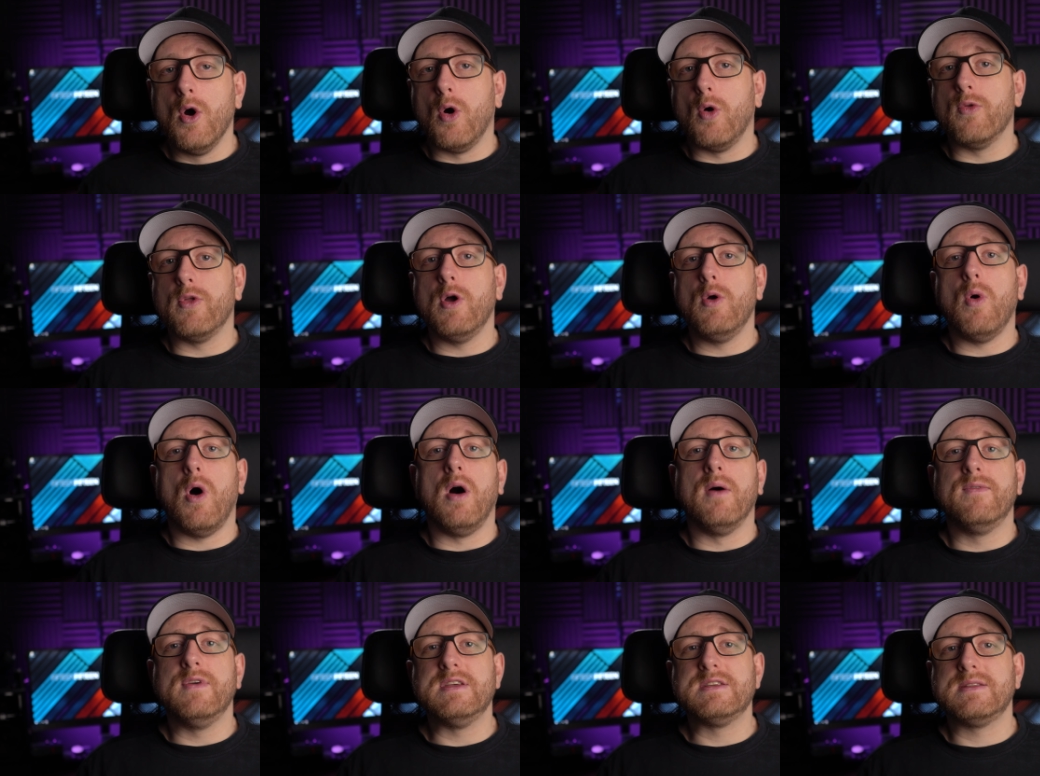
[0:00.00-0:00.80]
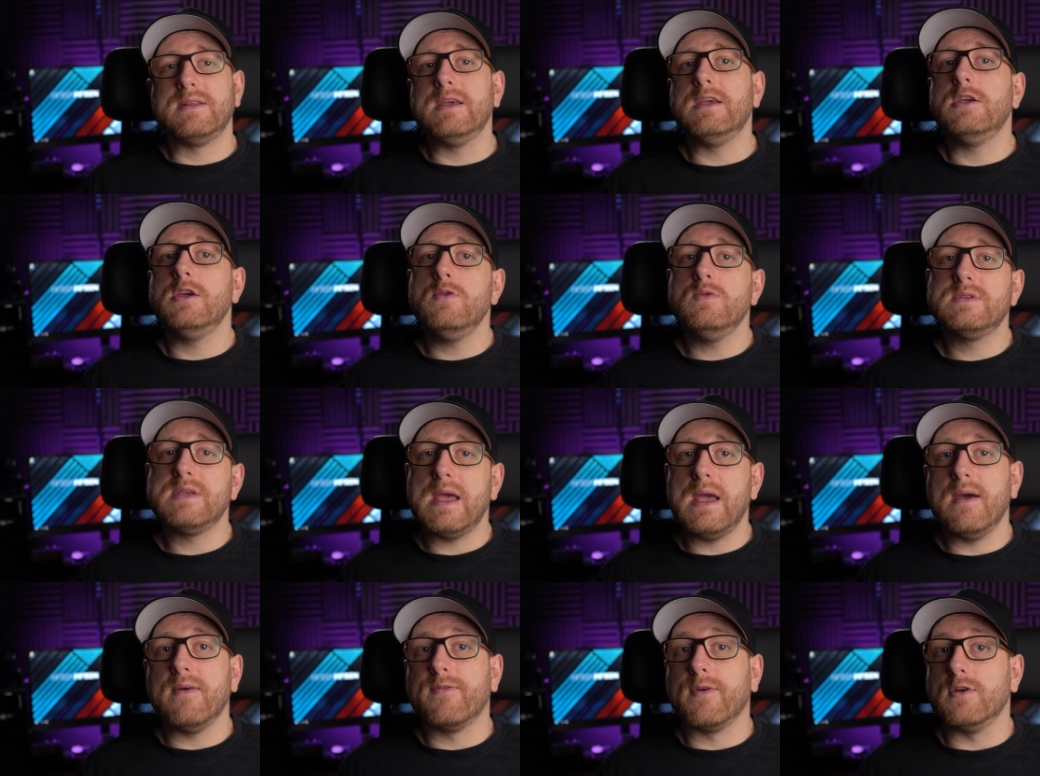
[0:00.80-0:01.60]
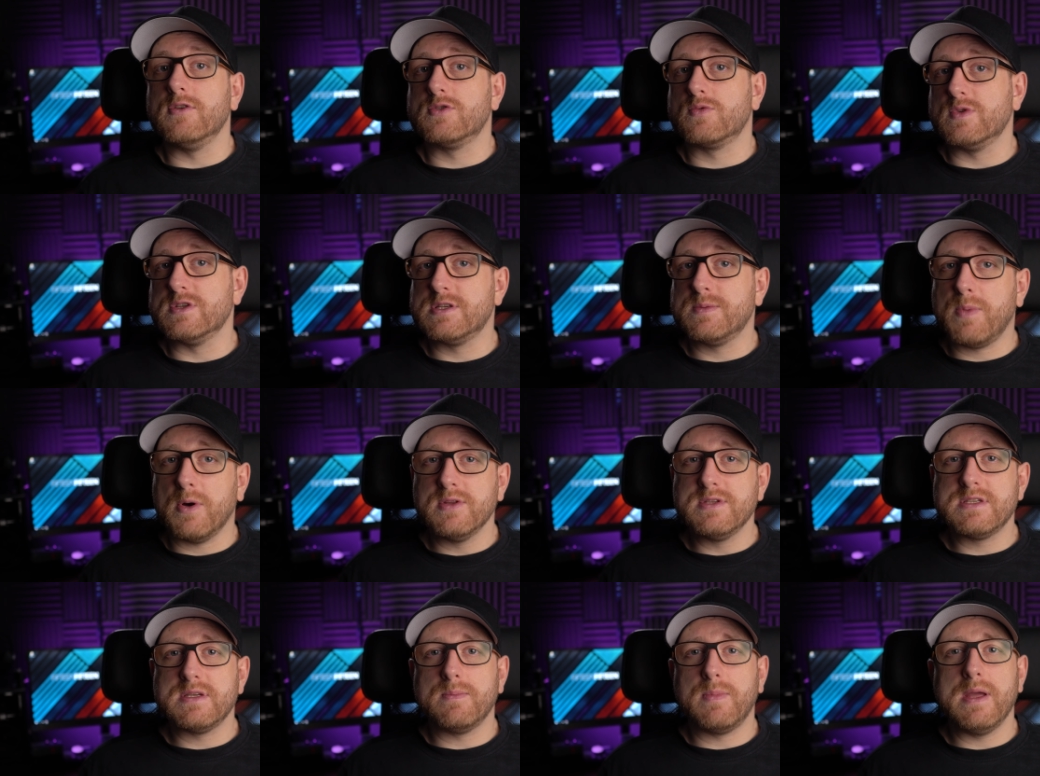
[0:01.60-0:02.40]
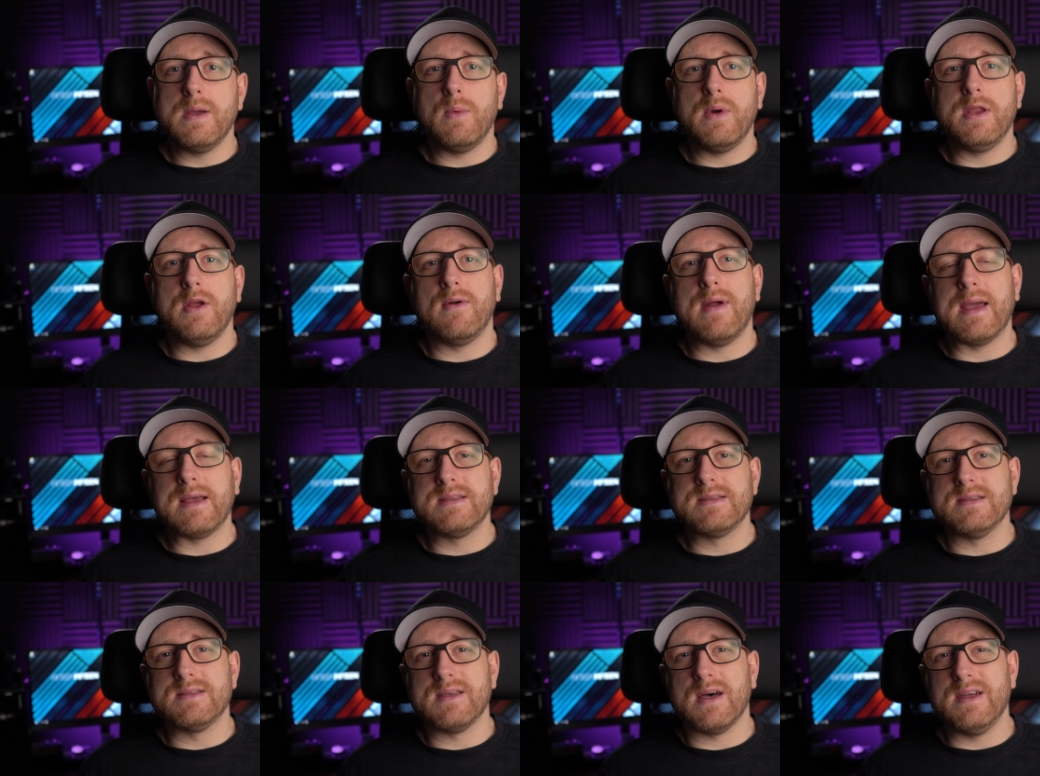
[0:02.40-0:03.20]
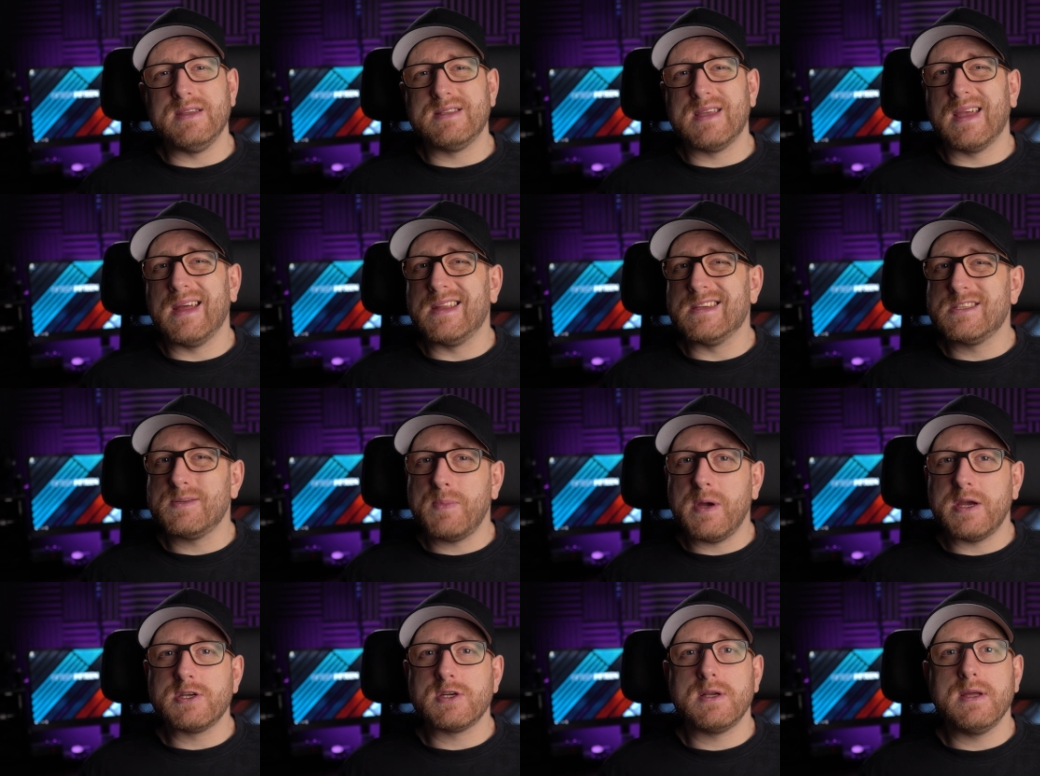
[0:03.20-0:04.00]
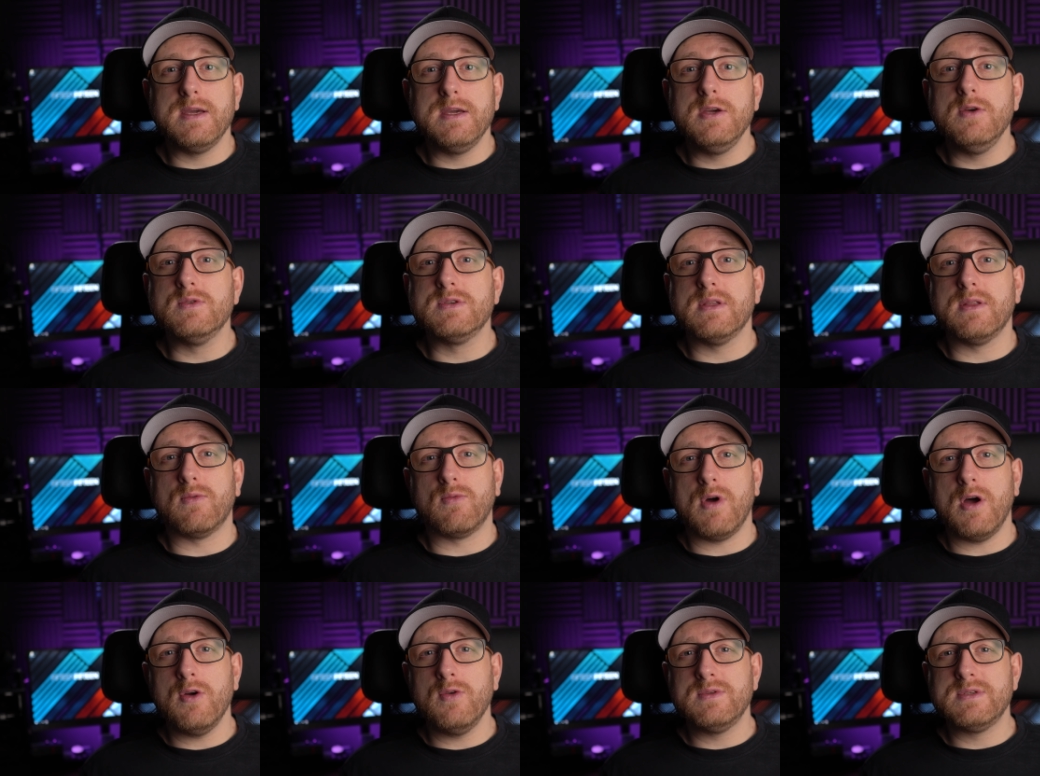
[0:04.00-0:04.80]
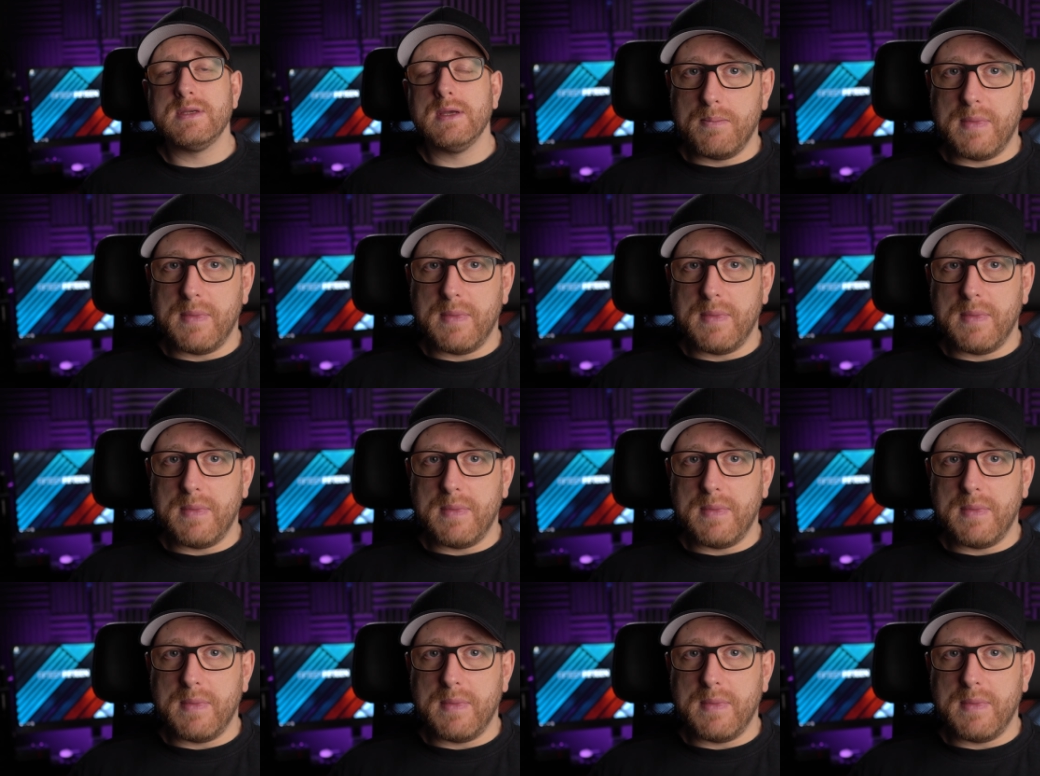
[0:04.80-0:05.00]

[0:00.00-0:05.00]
although obviously use earphones responsibly when you're exercising and especially using the roads.